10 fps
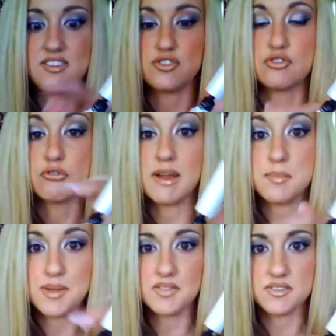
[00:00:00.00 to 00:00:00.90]
it's
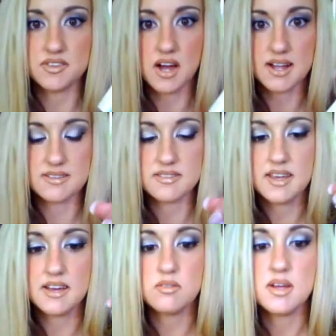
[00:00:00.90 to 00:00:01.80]
scraping the sides
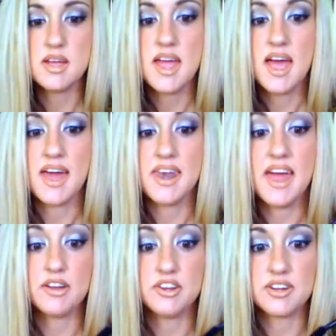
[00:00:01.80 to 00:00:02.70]
now. And
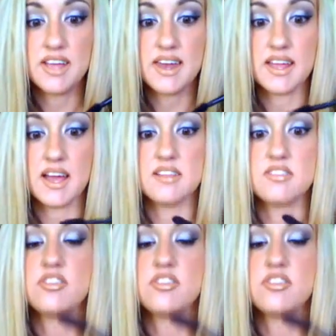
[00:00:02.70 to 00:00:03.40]
now you're getting a